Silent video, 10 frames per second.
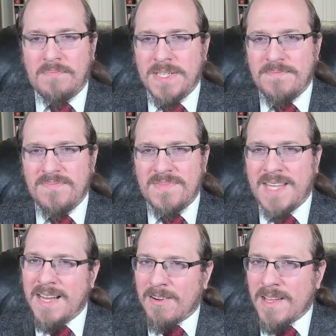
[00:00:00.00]
but
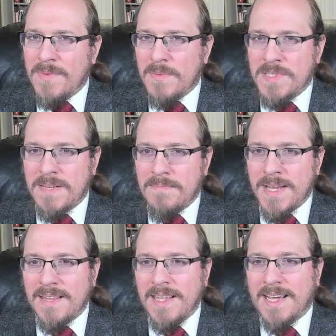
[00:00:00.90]
that argument was
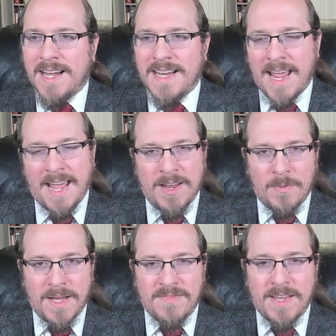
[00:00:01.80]
admittedly kind of
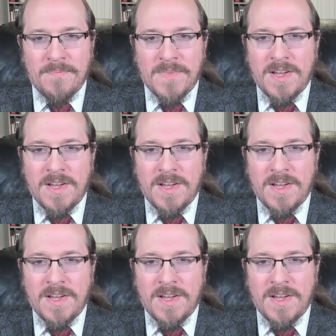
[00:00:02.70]
hand-wavy.